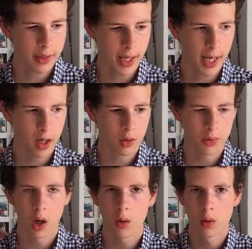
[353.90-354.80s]
how
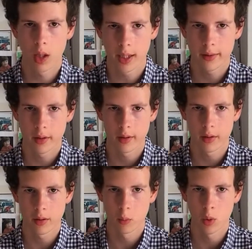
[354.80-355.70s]
the whole lighting
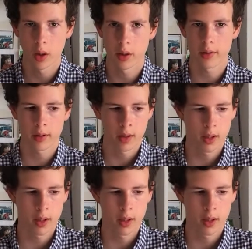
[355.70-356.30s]
system works,